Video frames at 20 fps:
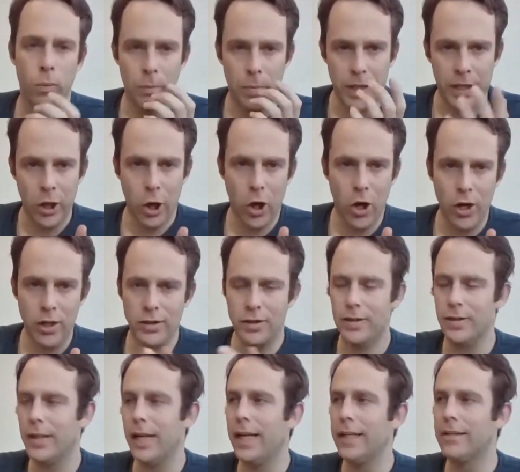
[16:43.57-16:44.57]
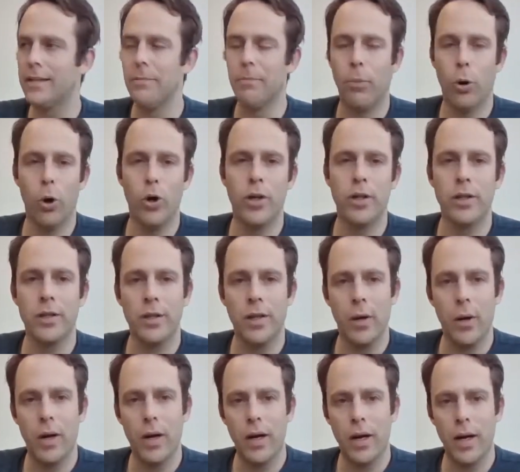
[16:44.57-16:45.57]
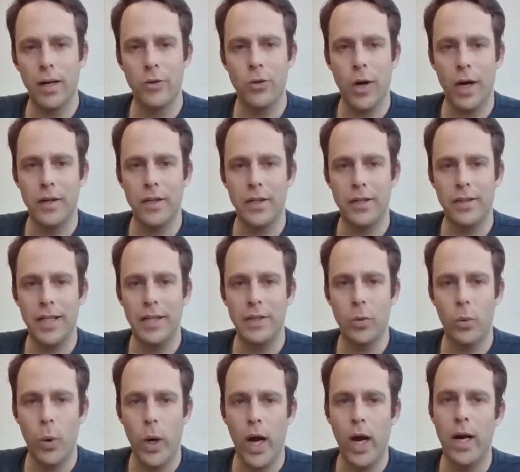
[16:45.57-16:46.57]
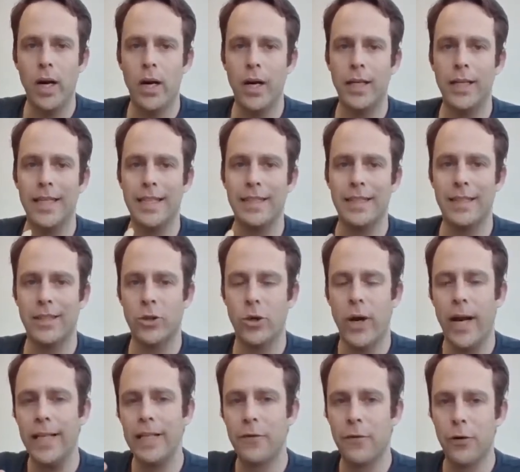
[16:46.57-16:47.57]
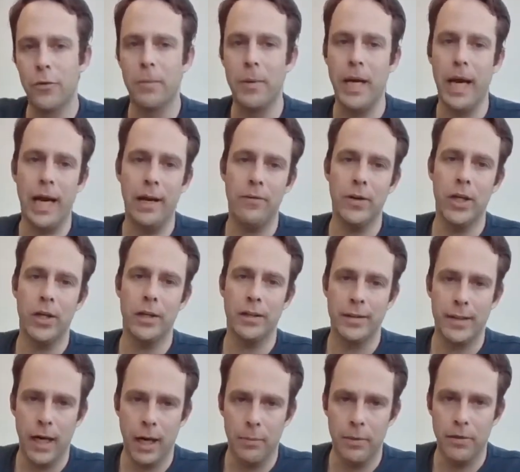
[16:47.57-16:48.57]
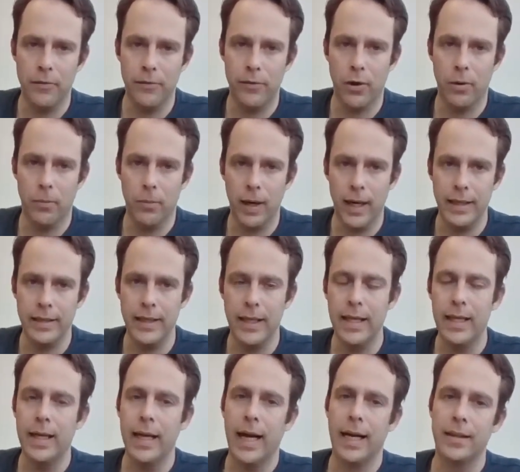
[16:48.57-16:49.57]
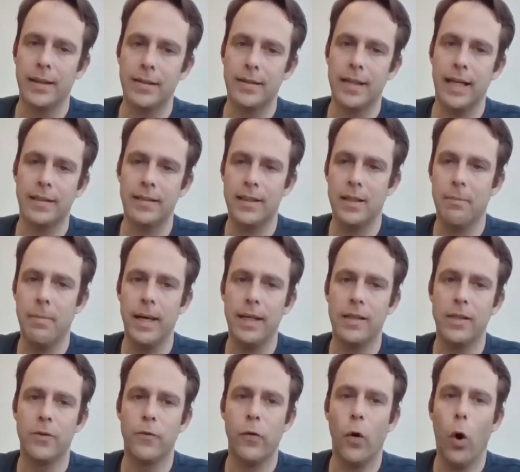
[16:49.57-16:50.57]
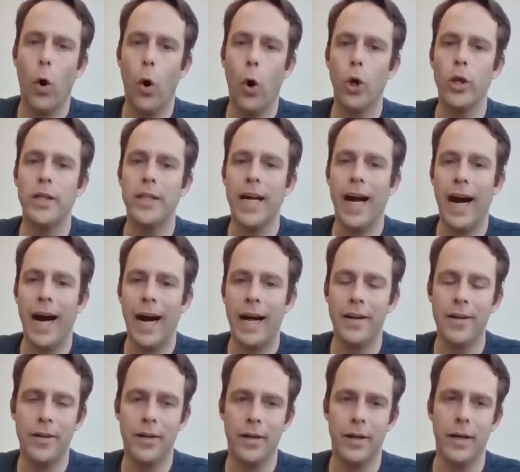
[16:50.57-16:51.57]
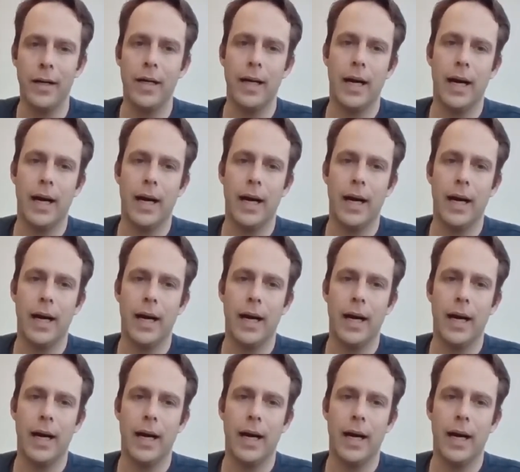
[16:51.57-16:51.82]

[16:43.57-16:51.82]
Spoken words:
because it's important to understand where this transfer behavior is coming from, right? And this sets the basis for all the other